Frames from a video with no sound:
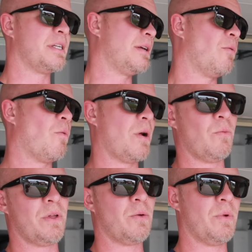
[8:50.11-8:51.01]
and then
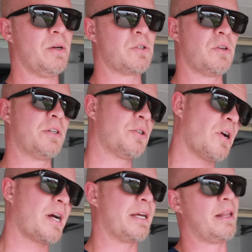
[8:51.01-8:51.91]
one with the wheels on the truck,